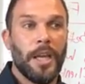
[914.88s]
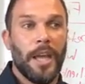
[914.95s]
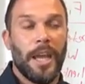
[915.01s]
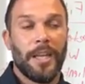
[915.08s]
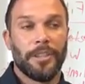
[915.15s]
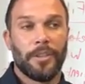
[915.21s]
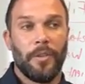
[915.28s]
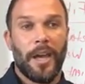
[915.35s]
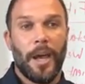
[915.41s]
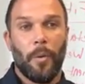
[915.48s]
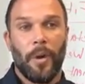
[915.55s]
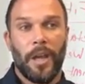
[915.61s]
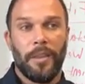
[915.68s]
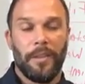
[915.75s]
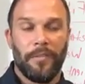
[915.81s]
And so that
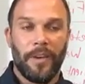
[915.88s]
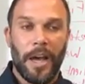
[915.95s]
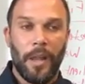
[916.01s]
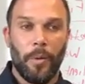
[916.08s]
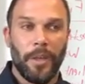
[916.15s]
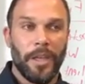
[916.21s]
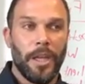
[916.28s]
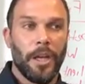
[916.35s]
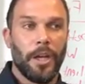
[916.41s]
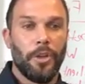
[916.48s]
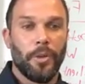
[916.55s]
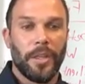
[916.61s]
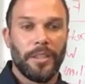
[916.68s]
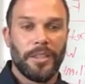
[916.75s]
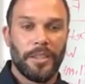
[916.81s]
way the following year you
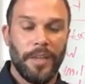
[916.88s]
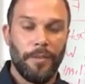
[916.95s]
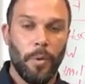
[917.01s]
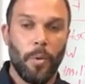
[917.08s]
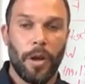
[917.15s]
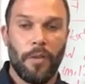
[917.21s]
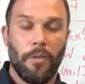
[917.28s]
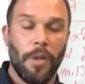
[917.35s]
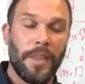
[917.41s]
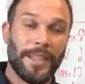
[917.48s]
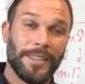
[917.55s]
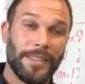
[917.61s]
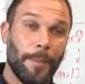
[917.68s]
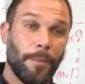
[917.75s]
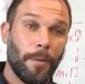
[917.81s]
can see if you want to run that
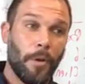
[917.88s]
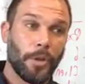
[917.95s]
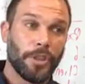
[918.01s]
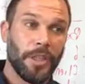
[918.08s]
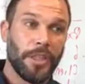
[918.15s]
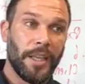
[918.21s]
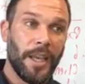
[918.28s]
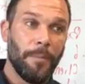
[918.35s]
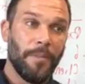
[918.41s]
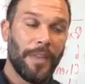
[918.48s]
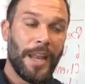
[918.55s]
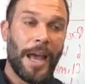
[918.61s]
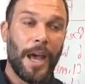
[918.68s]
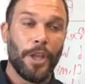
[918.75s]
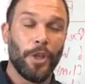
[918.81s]
same promotion again, and
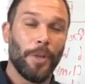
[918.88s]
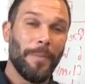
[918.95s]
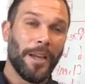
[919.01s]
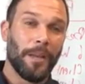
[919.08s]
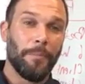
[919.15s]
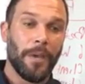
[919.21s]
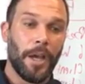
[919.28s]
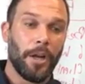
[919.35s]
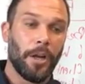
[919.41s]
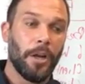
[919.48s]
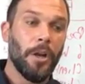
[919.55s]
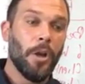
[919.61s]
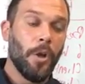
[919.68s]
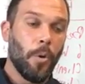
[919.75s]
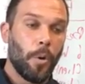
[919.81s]
then how you can make it
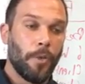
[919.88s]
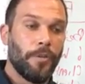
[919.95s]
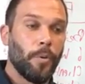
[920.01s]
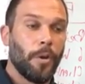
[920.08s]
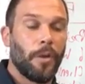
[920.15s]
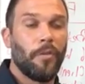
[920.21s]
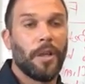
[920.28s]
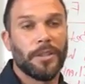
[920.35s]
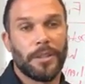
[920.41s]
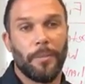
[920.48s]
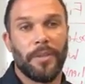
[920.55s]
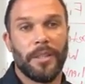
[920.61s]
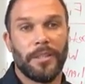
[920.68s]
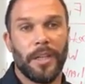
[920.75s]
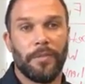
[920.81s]
better, or if you want to run
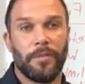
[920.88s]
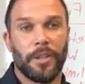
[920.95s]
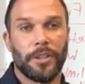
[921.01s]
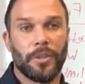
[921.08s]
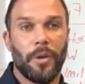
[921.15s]
something different.